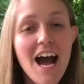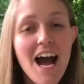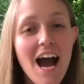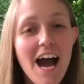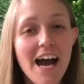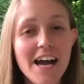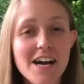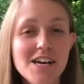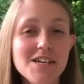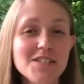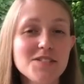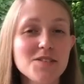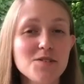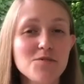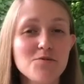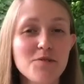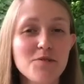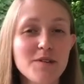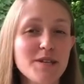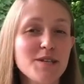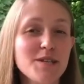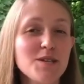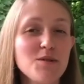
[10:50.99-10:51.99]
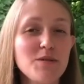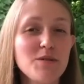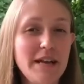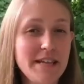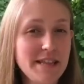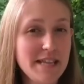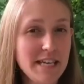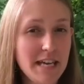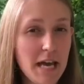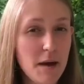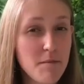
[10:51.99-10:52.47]
I also really don't
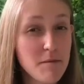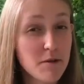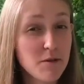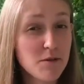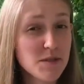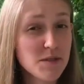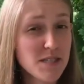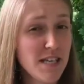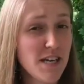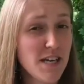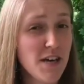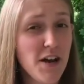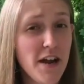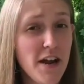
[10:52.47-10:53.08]
like the chemicals that are